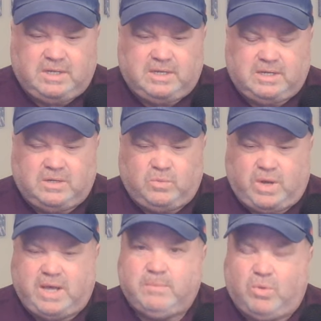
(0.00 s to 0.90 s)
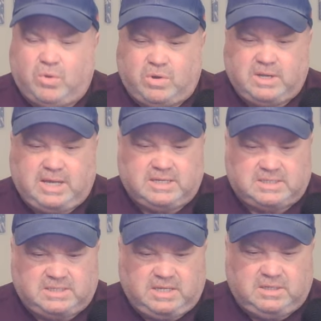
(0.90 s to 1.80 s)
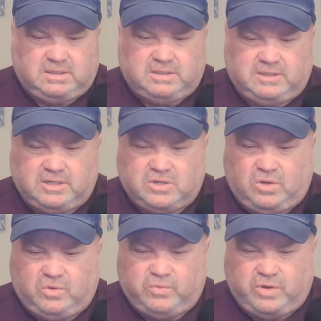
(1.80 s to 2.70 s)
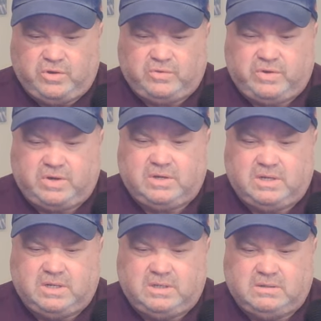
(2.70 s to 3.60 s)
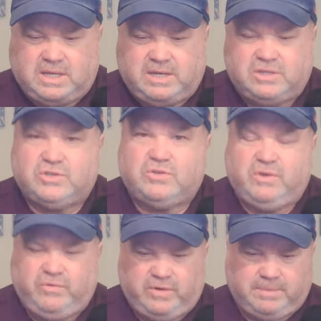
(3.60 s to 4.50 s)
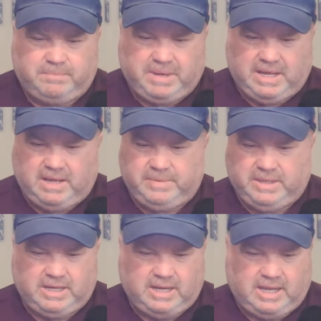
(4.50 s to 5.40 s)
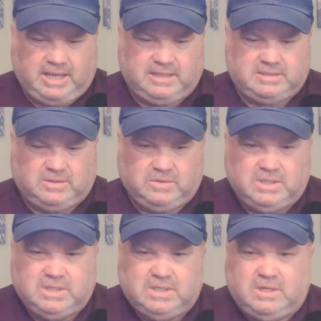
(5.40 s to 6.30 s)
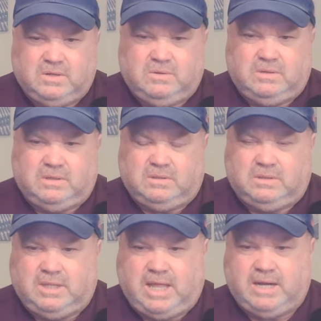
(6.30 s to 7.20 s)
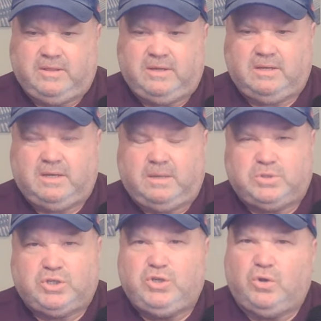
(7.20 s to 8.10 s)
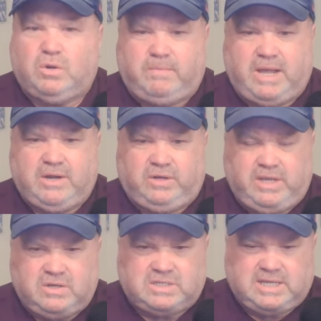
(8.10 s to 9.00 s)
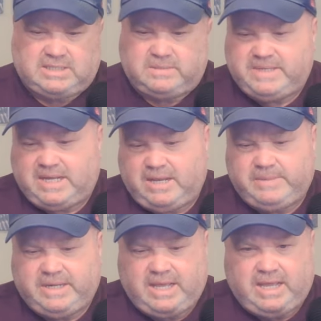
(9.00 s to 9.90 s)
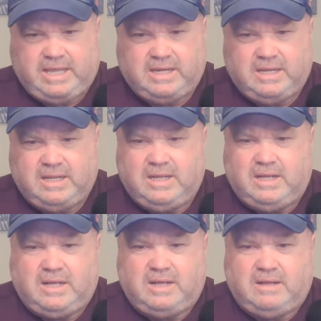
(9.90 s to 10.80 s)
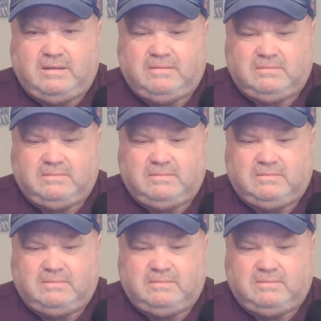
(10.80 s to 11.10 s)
Uh, Juan Mora got a single, and then Cole Roederer uh, got his three-run bomb in the ninth. So, you know, a lot of the obscure minor leaguers got some time today, and uh,